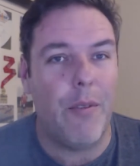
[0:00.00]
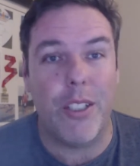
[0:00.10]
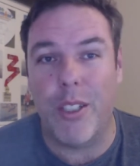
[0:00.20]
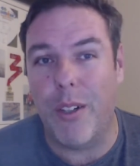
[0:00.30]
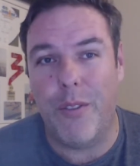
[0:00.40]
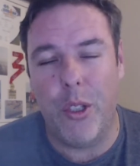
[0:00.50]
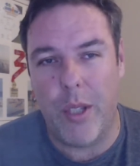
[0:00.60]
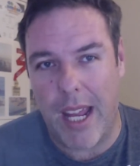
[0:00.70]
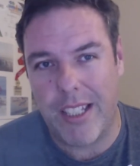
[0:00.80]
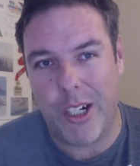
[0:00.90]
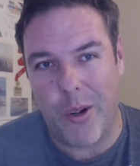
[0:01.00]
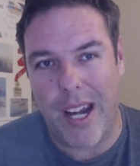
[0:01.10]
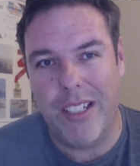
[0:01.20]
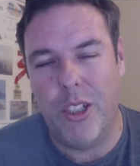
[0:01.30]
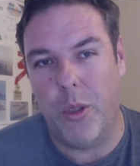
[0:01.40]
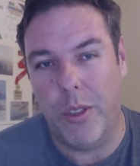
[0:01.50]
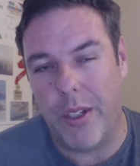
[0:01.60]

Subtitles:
If it's not for you, that's great too.